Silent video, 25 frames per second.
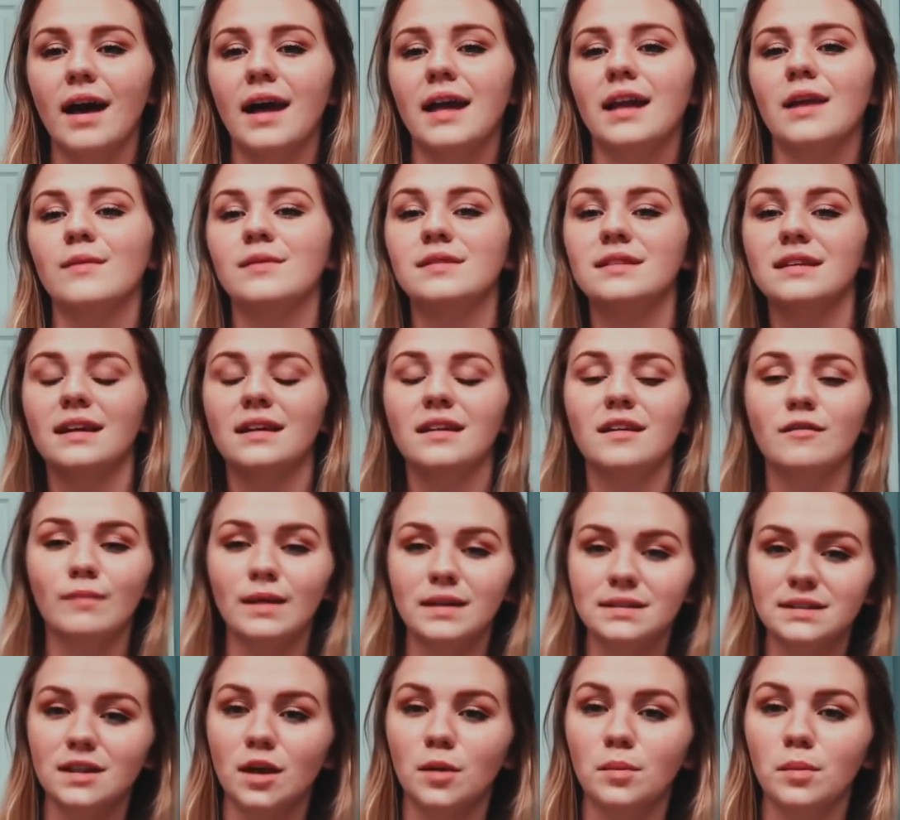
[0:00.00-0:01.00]
and it was the end of
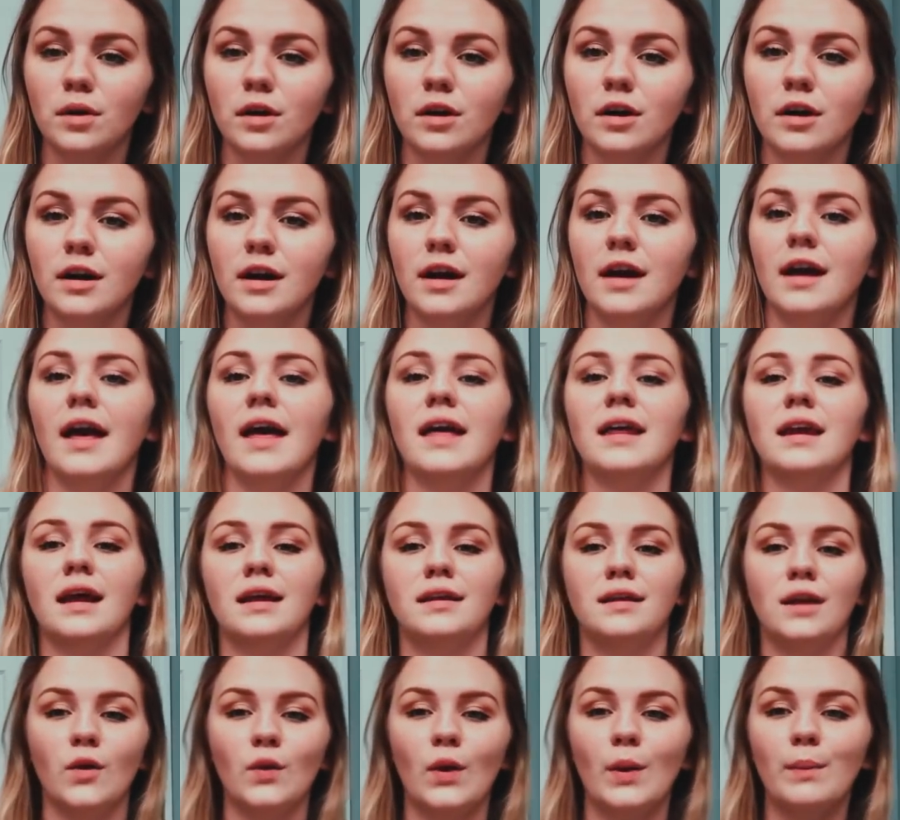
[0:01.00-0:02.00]
my summer, and I
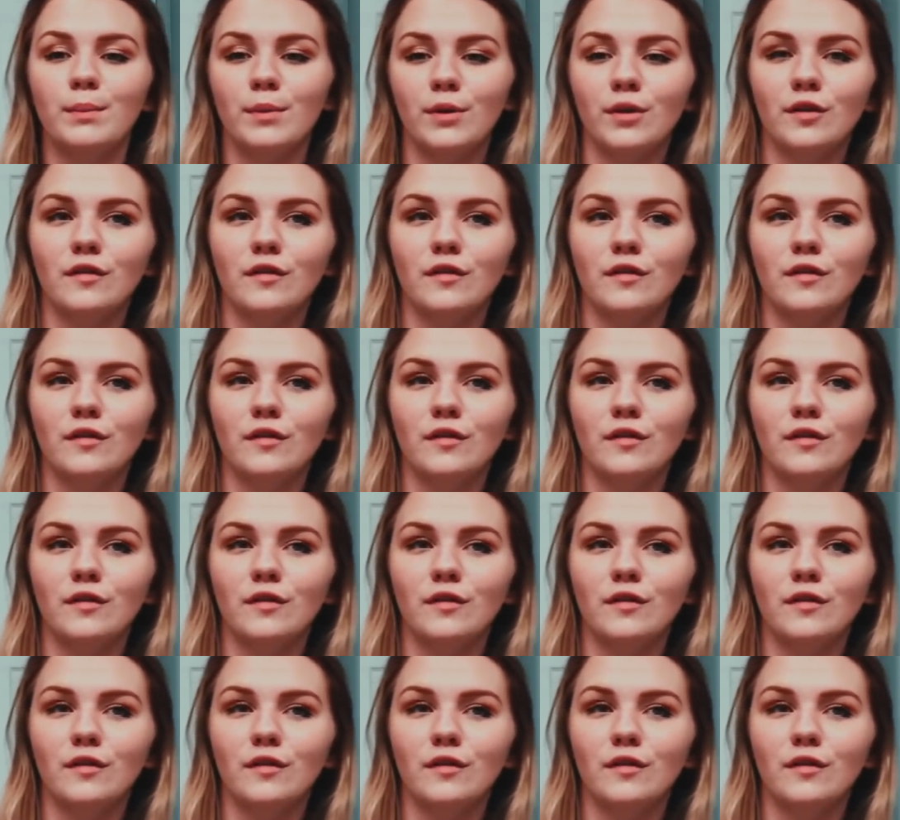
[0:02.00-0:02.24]
know I'm